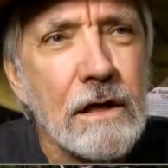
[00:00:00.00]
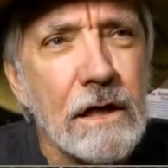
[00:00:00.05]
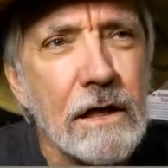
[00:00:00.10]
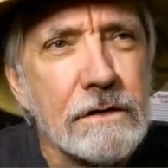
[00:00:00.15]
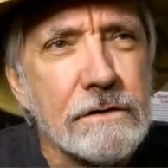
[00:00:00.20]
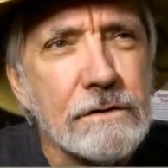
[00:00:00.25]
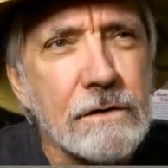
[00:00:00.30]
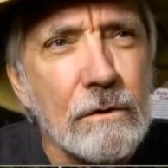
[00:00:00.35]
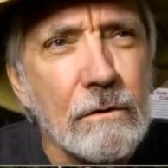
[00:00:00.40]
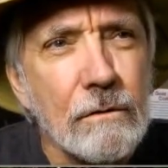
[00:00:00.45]

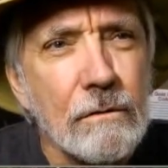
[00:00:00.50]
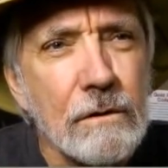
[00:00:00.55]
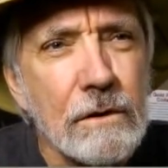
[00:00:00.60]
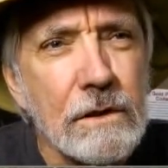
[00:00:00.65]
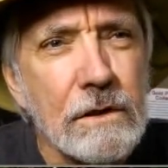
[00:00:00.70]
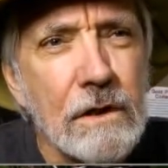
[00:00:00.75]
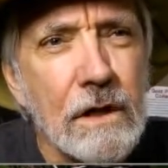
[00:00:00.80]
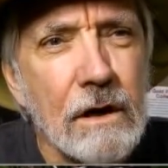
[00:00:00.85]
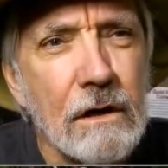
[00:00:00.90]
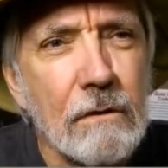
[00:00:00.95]
And so
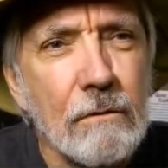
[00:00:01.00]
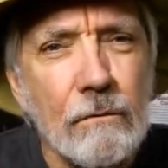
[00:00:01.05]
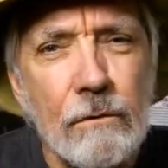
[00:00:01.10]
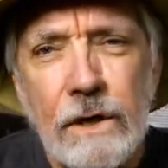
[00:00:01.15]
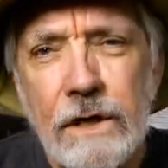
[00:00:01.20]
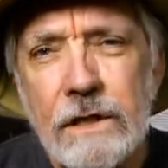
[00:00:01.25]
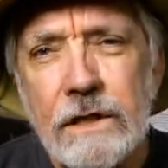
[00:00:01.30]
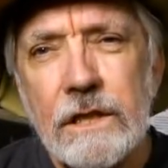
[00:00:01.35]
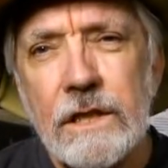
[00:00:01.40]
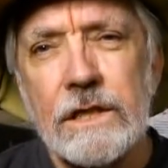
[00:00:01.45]
uh,
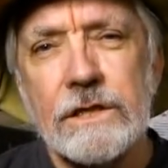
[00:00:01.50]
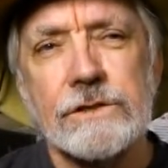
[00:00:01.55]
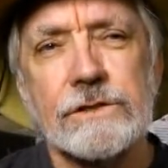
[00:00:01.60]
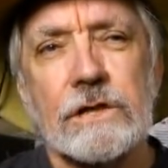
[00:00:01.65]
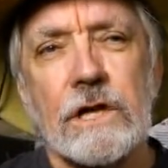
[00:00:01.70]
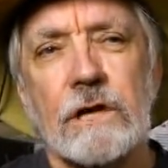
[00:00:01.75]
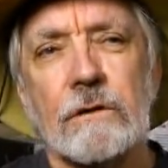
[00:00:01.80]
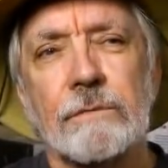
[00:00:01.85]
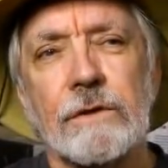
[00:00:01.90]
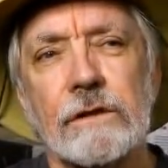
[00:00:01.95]
one of the things you're
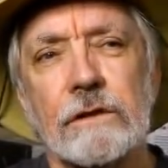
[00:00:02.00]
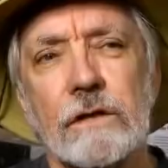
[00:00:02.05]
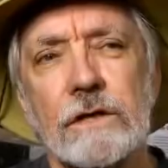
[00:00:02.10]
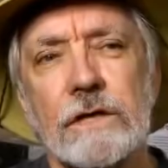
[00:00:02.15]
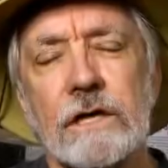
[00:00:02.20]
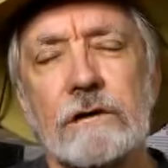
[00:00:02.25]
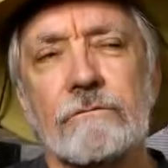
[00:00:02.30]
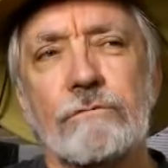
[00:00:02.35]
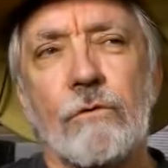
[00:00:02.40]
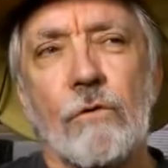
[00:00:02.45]
going to be
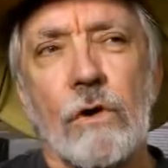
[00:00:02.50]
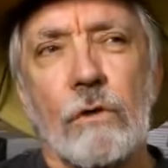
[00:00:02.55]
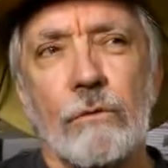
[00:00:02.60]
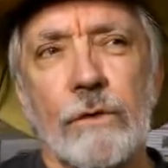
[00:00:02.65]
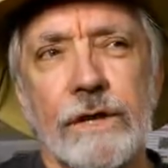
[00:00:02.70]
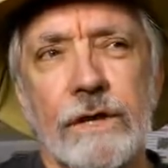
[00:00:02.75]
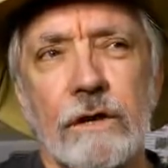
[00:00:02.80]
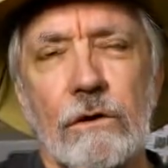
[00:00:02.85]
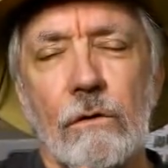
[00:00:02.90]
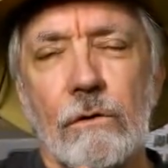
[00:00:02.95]
looking for
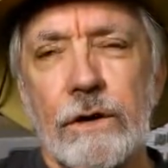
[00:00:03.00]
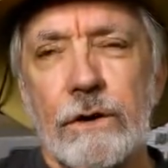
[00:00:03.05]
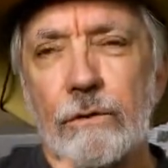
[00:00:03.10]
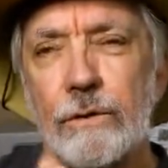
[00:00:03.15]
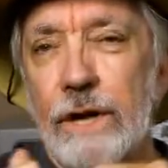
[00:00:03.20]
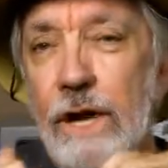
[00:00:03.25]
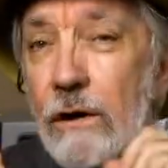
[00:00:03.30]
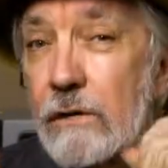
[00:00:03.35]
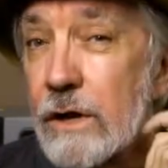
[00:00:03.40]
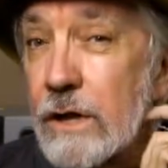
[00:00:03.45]
when you go into
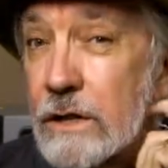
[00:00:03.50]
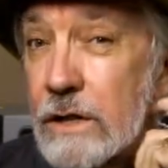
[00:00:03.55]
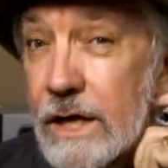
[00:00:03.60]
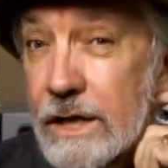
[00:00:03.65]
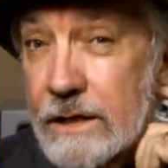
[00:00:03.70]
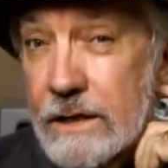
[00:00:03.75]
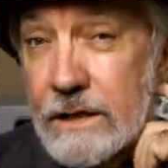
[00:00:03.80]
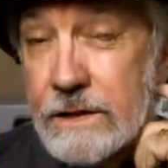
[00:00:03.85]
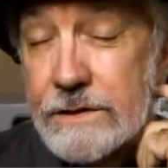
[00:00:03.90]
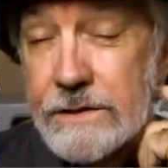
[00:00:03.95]
an area
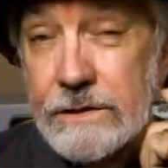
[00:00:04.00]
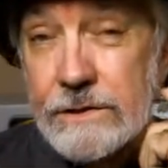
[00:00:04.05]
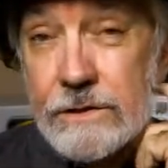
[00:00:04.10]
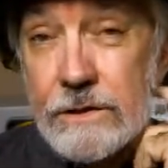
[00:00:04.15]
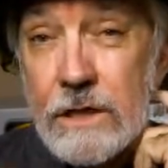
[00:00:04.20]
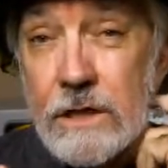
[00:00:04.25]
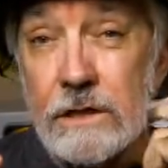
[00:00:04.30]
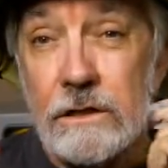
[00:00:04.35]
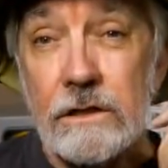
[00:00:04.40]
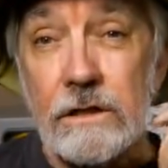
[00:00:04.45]
like this is
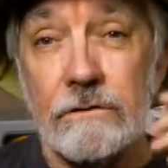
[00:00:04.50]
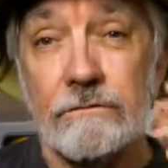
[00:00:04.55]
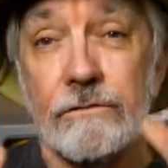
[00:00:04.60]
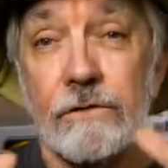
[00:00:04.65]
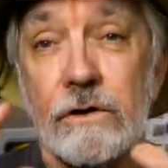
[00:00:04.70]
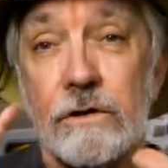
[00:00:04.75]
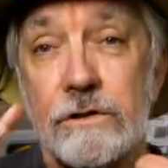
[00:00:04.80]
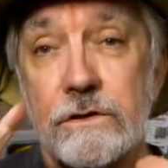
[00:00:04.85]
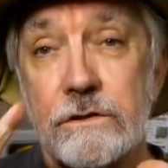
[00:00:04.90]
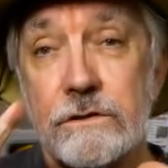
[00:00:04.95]
you're going to look
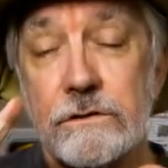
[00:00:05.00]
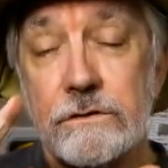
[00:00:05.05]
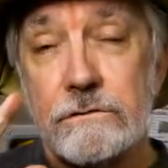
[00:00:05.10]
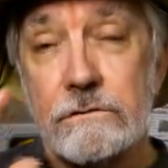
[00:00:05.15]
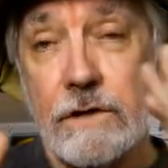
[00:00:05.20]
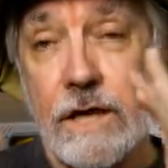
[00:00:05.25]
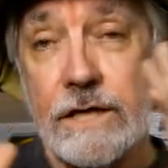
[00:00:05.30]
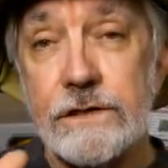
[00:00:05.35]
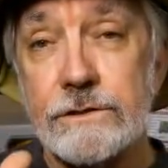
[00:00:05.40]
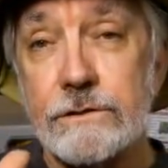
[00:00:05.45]
for
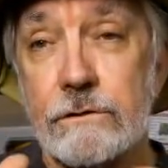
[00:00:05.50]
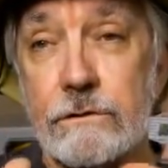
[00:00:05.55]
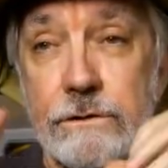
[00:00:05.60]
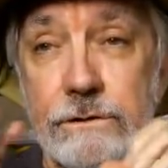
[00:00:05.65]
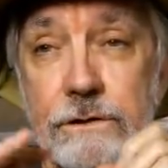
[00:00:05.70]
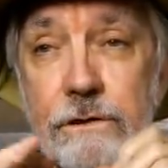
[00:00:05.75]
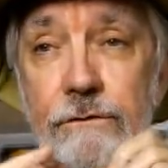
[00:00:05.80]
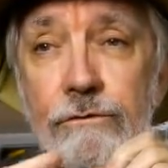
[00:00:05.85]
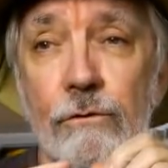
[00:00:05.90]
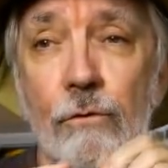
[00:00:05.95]

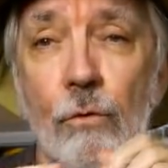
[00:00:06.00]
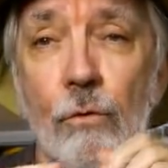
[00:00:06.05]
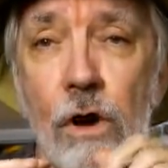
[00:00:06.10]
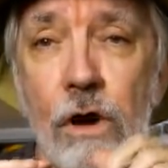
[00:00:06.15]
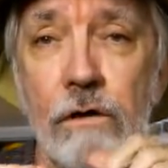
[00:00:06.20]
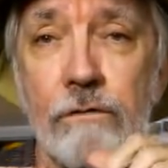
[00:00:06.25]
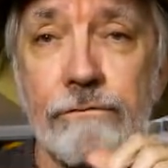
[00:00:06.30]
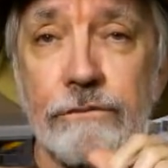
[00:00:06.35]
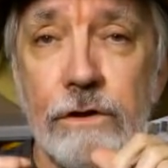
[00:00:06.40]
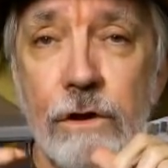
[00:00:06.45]
tracers of the
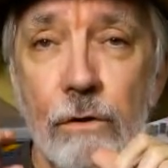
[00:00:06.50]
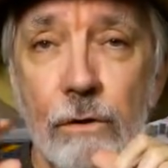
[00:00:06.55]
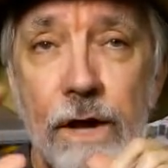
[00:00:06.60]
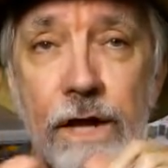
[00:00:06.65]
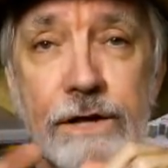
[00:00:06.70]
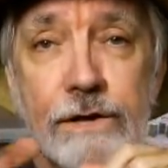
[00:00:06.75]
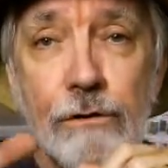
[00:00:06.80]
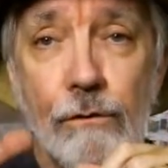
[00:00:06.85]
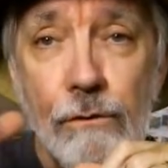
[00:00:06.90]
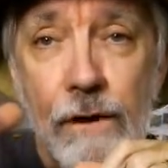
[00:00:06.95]
water flow
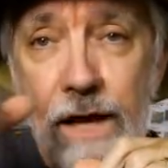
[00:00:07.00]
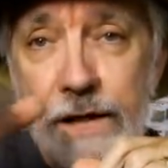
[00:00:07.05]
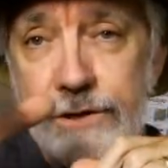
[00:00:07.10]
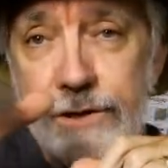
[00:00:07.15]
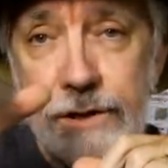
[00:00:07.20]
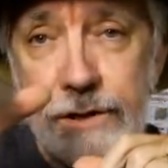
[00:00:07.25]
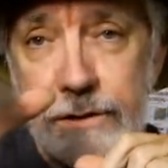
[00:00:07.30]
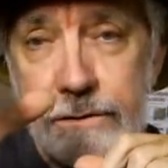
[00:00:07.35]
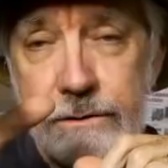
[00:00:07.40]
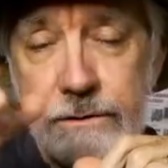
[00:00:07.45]
and
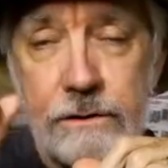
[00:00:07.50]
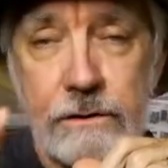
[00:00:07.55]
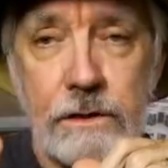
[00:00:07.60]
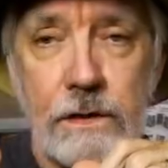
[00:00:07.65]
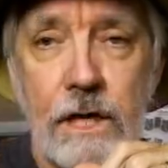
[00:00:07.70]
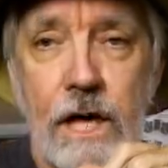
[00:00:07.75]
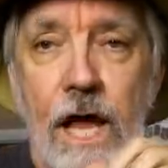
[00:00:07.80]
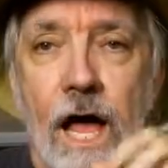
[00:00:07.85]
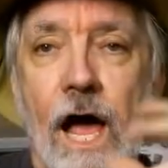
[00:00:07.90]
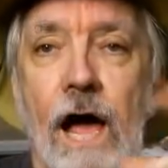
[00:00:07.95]
direction.
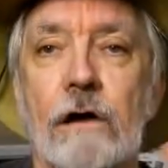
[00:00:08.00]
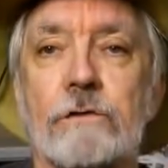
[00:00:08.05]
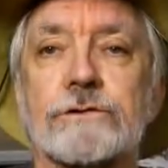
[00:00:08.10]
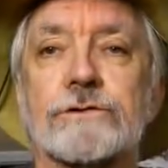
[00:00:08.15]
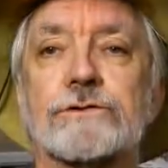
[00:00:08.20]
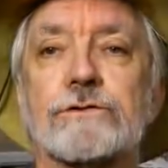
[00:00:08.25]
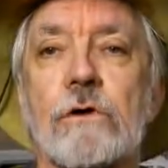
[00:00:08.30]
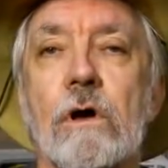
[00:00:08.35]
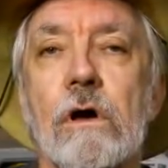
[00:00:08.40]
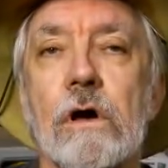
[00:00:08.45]
How
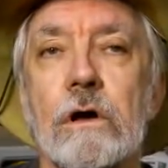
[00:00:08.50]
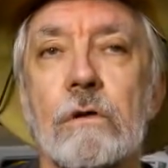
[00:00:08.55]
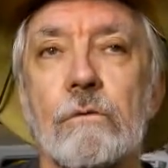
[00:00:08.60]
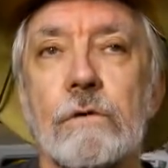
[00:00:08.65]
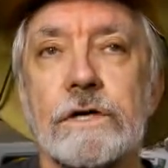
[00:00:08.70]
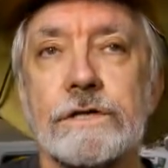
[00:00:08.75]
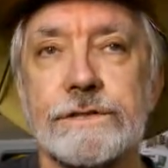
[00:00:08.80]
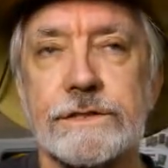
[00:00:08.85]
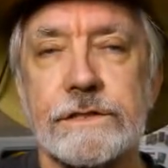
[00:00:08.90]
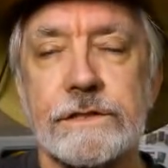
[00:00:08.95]
strong
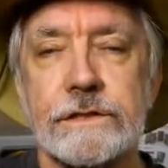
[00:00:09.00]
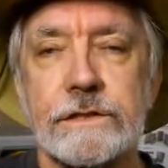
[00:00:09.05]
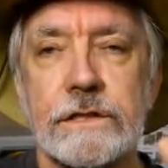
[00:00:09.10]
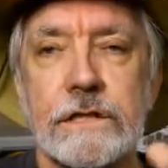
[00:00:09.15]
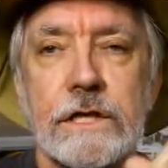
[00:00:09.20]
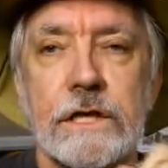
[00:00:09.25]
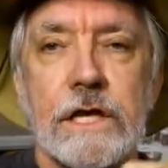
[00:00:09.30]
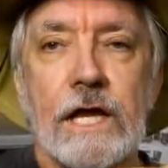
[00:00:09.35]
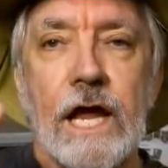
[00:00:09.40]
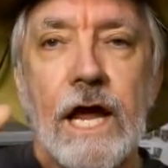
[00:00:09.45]
was it?
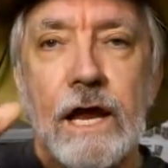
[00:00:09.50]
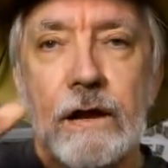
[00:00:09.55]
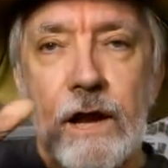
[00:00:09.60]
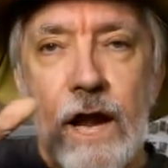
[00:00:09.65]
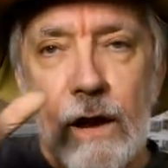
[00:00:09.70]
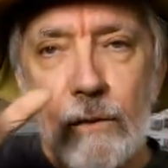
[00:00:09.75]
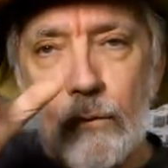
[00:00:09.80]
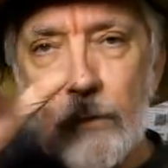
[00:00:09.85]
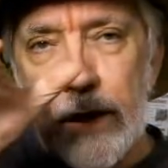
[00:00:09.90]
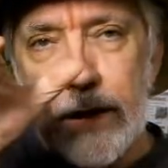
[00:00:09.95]
And
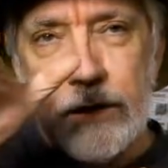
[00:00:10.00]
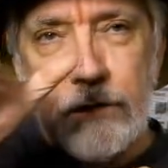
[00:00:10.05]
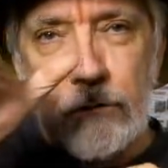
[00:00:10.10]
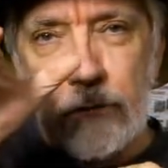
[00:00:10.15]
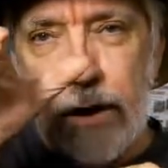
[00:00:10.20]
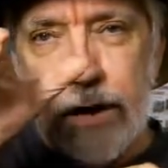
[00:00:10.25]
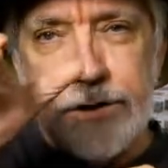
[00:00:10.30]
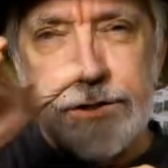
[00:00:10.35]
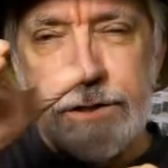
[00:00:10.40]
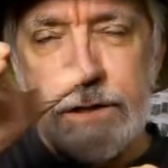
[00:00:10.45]
what
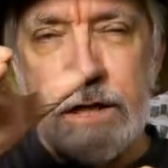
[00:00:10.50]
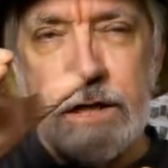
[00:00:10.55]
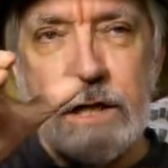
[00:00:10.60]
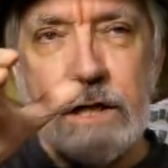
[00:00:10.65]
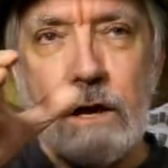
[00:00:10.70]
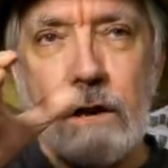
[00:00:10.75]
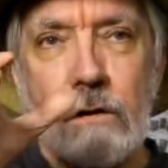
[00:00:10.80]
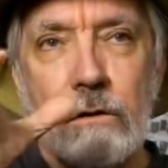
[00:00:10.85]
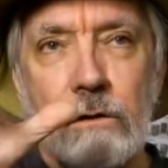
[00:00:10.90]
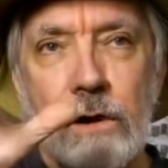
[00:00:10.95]
direction did it
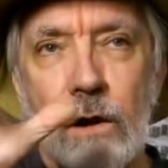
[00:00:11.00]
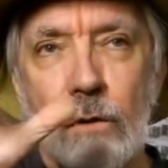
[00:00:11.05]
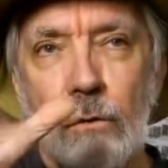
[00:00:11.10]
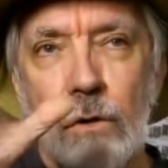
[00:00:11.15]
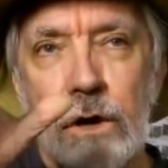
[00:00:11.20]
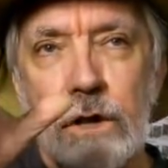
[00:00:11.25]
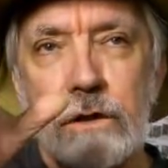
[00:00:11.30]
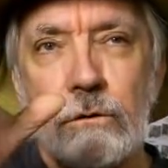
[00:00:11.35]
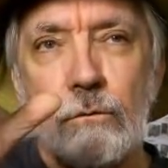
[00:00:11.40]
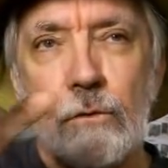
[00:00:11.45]
go? Now,
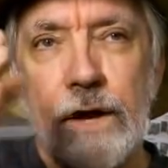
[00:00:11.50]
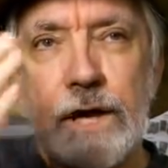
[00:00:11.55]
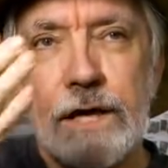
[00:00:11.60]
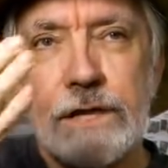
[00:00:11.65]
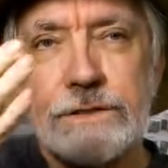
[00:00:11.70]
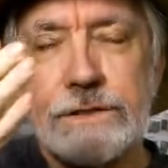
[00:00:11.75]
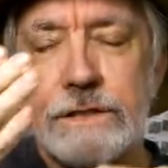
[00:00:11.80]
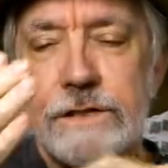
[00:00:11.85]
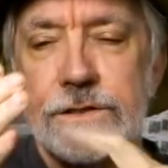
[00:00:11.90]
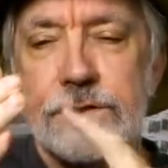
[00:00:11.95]
one of the
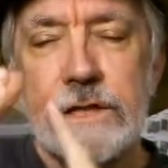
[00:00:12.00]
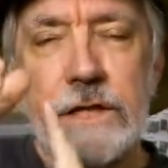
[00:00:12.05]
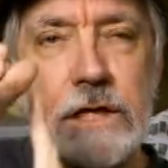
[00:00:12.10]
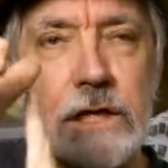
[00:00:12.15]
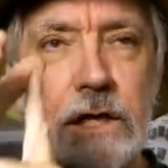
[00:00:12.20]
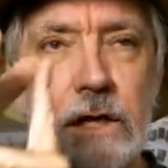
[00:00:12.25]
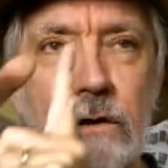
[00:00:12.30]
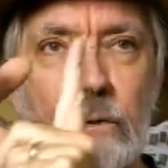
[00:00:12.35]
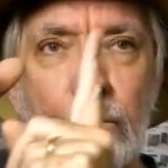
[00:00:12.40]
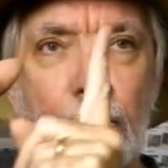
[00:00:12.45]
ways is
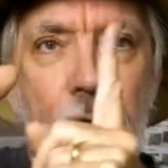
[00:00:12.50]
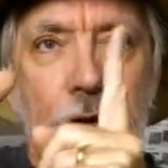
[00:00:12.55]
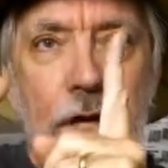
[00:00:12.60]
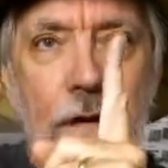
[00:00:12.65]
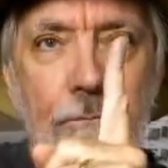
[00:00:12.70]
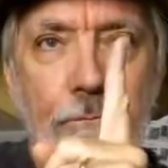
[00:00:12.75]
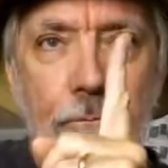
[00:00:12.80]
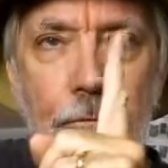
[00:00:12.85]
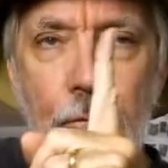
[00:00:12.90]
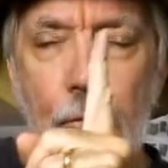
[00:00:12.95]
when
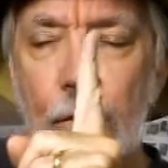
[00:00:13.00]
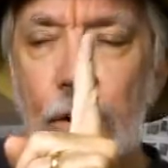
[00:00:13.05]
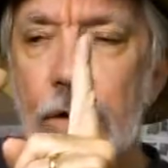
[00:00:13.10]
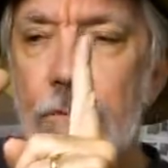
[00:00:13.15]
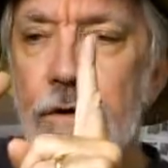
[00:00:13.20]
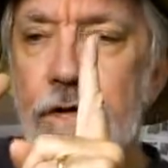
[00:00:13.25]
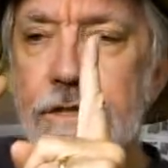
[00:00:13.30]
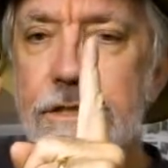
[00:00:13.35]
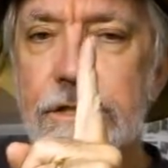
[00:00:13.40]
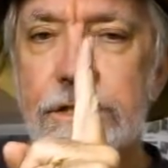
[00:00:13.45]
a when a
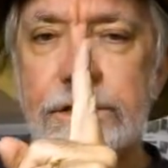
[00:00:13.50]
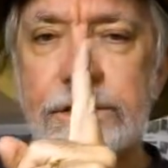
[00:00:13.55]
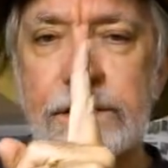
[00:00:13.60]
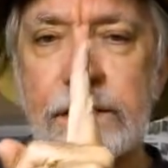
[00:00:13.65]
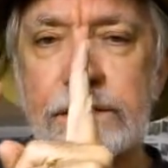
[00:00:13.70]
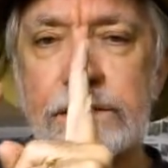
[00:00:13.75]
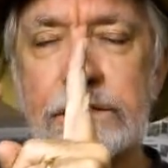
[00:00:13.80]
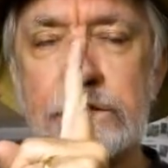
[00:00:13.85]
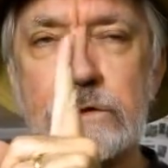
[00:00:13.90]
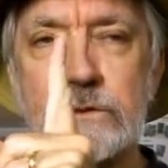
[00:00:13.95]
bunch of
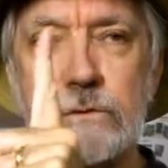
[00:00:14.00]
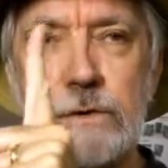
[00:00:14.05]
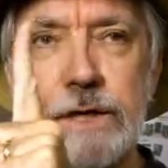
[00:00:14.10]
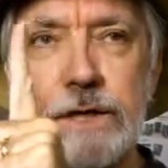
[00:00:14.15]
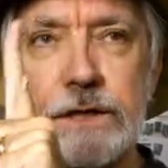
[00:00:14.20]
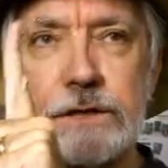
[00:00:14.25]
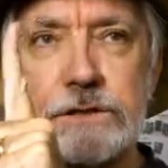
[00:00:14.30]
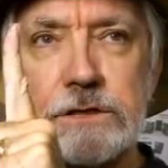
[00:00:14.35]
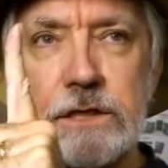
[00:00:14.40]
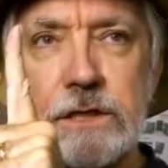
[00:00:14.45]
sticks and
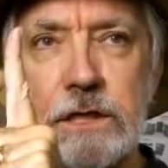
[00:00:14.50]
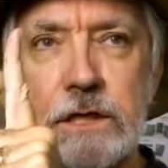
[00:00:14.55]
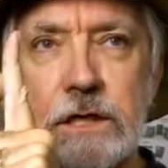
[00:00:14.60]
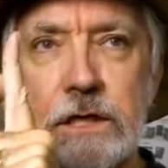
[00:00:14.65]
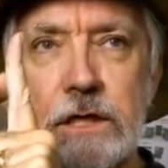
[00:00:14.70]
twigs